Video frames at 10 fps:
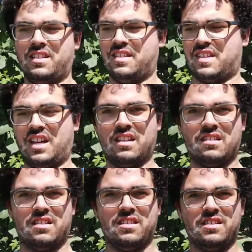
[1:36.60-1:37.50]
These kind.
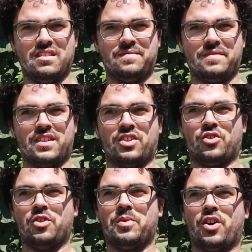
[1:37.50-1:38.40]
They're
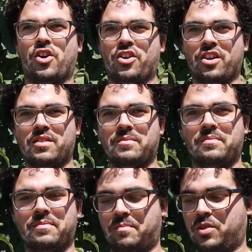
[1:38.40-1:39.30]
a little bit go. harder,
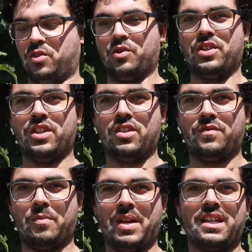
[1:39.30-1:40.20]
but they're really
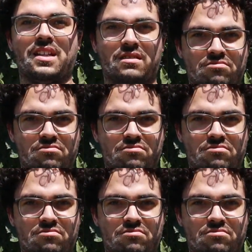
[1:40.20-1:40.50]
good for baking.